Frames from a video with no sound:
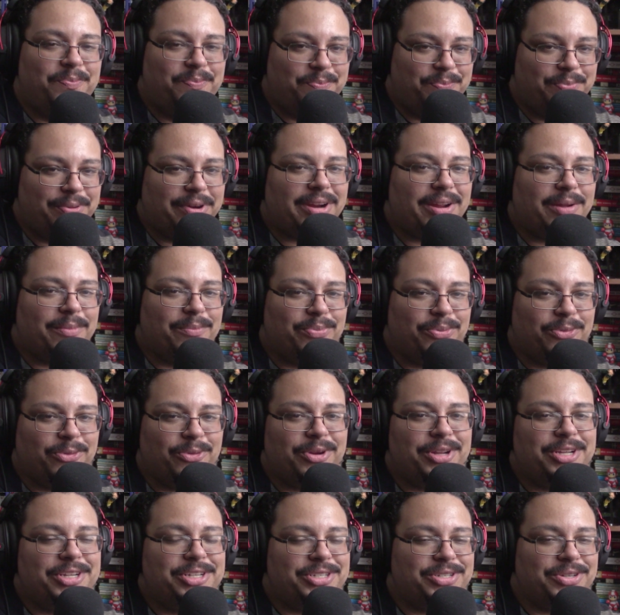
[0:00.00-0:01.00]
But I'm
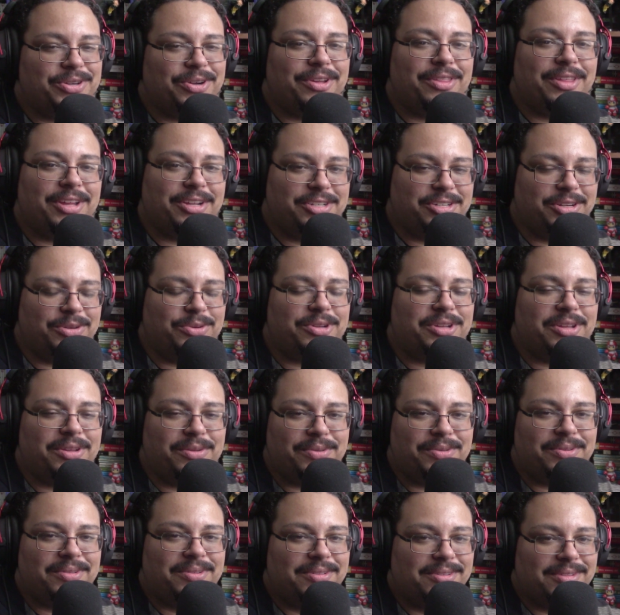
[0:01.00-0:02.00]
pretty sure they're
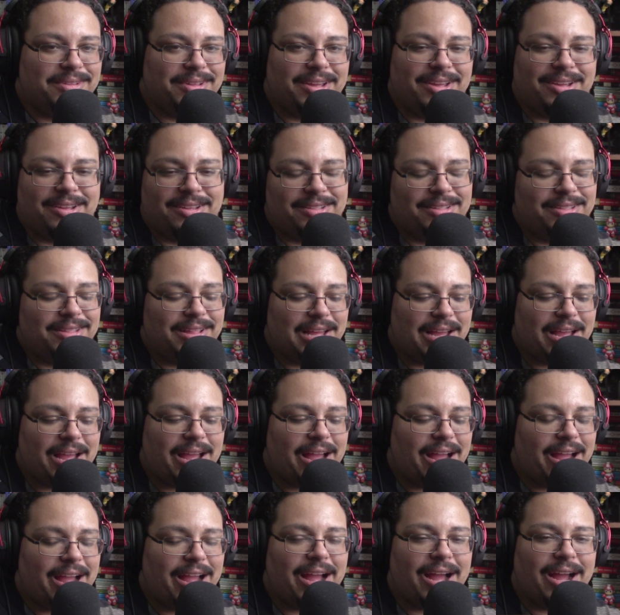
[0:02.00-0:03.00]
joking. Like,
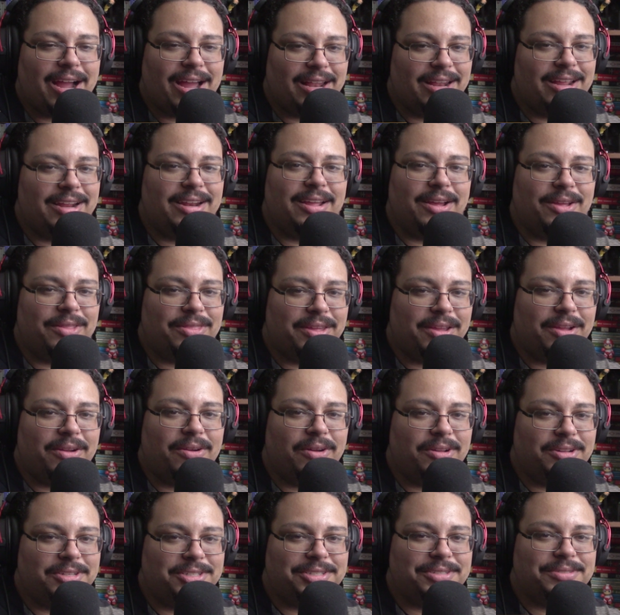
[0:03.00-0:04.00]
I highly doubt they
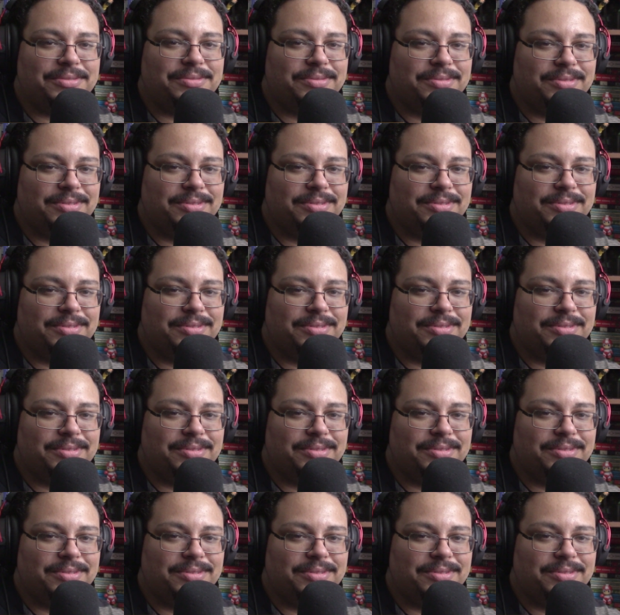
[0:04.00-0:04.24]
called you.